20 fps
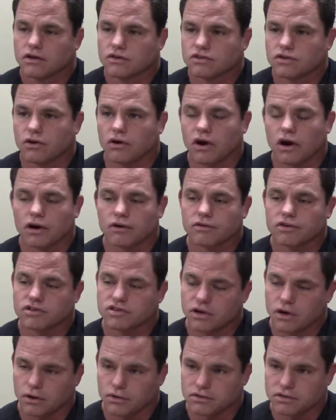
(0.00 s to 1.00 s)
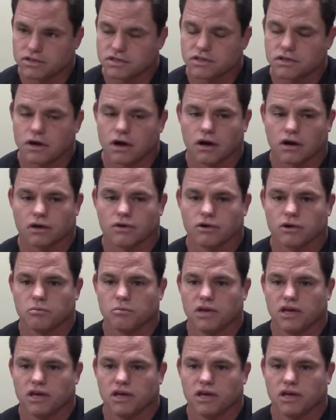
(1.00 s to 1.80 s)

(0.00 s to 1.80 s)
So our results are going to